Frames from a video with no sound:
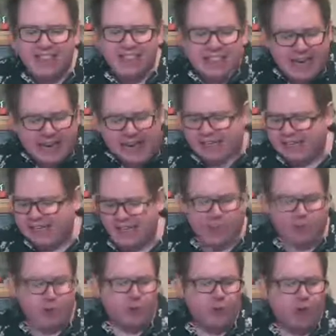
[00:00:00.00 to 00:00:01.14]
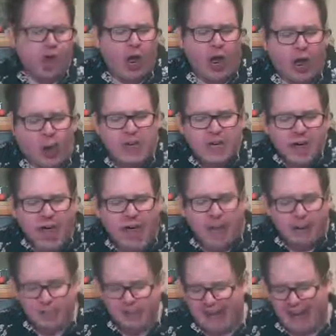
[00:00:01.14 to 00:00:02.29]
and did you know I
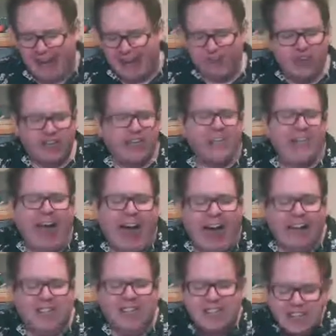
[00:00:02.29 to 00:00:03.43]
played the dad?